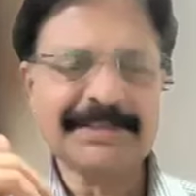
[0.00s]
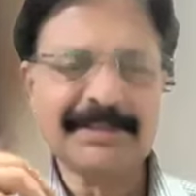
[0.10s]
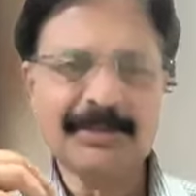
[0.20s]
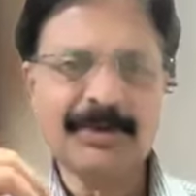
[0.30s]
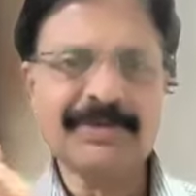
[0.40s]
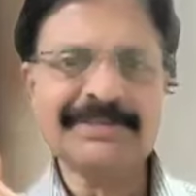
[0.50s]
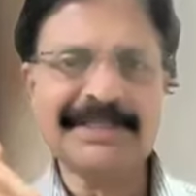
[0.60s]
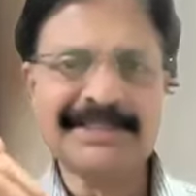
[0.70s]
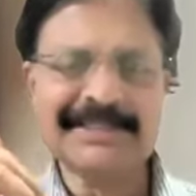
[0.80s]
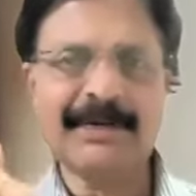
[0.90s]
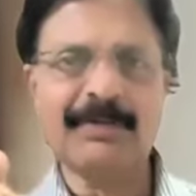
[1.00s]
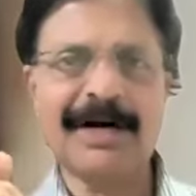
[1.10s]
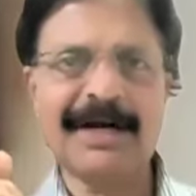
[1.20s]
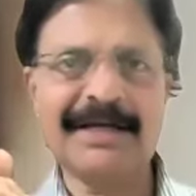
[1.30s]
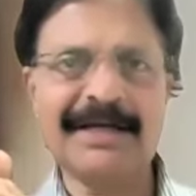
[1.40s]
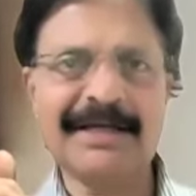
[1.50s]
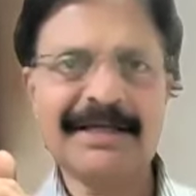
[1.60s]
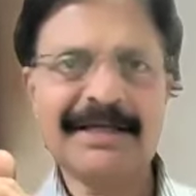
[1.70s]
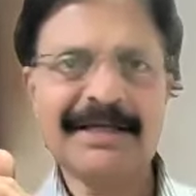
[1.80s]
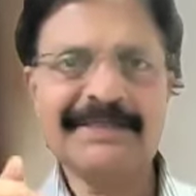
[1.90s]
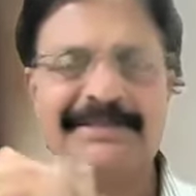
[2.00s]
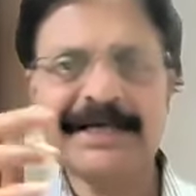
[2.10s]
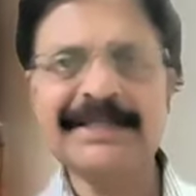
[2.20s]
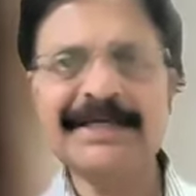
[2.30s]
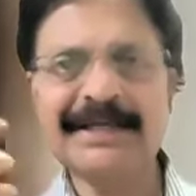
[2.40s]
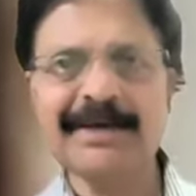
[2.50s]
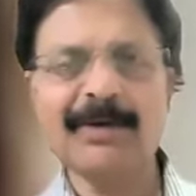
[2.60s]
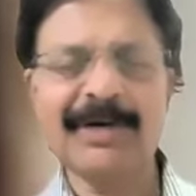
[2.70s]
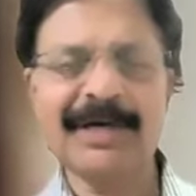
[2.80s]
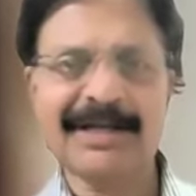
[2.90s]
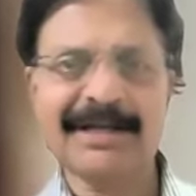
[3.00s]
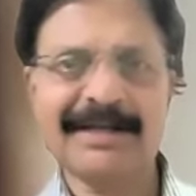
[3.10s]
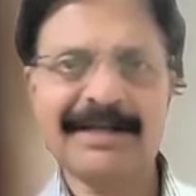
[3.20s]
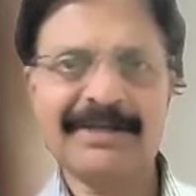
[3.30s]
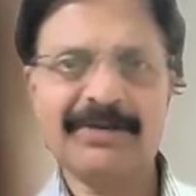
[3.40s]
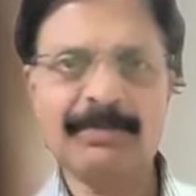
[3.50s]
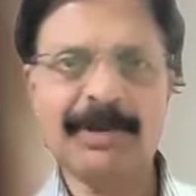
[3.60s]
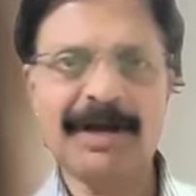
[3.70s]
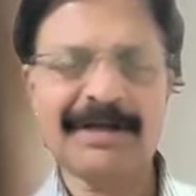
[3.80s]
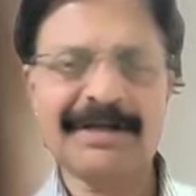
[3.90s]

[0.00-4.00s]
means the dose that is required is higher or lower to block.